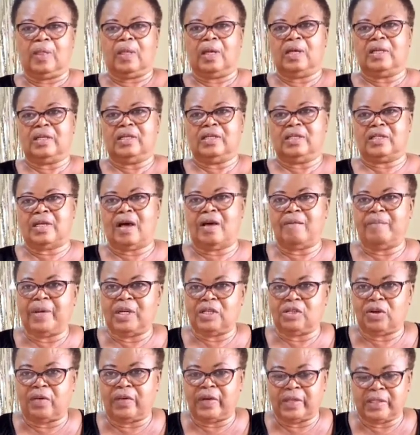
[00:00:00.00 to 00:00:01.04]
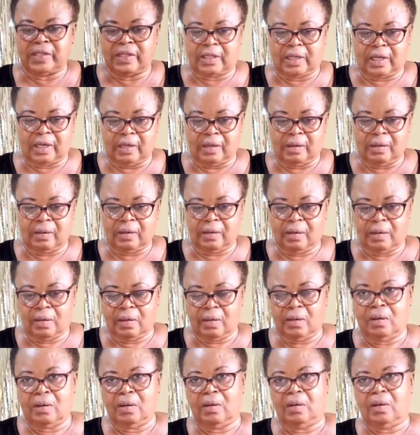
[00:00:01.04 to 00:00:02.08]
This is our measuring scale.
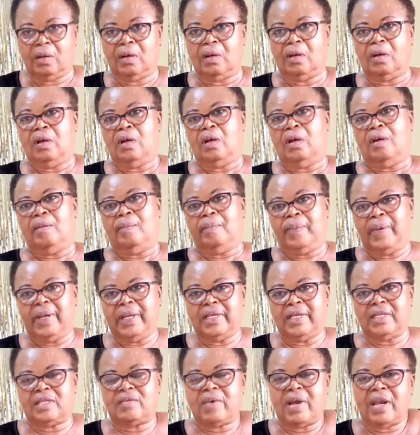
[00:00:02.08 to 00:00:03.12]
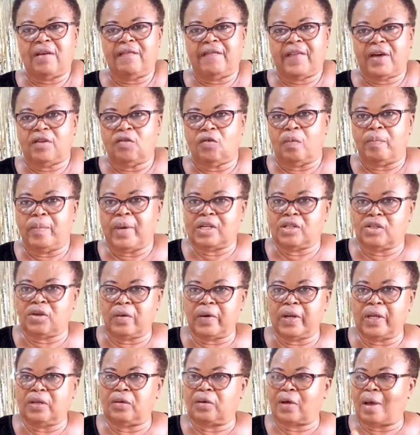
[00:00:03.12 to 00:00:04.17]
Please, whenever you're
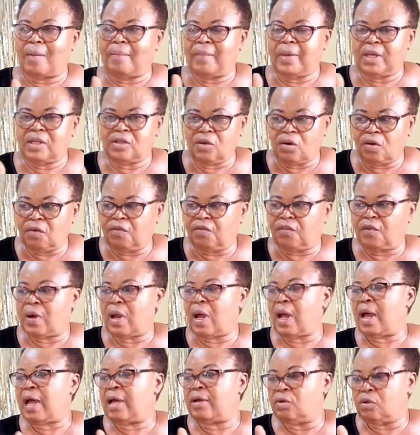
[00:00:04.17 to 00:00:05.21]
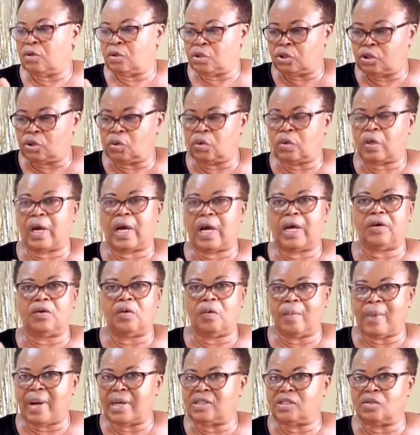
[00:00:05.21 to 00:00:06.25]
measuring, you can measure your flour, your sugar, your
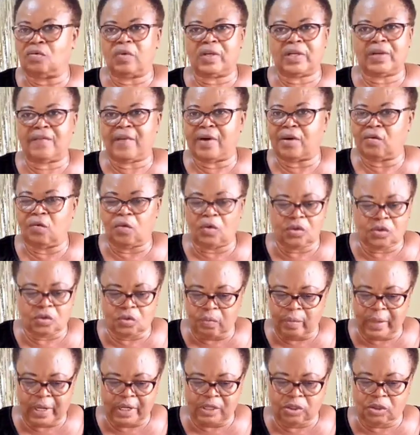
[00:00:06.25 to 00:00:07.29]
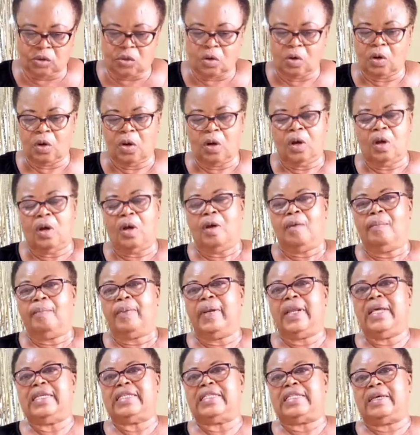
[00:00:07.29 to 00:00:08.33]
margarine, whatever you want to measure.
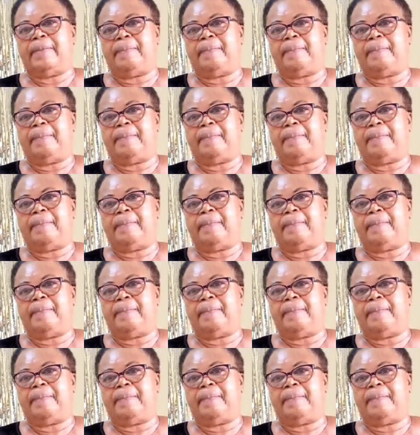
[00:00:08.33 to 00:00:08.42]
Please, the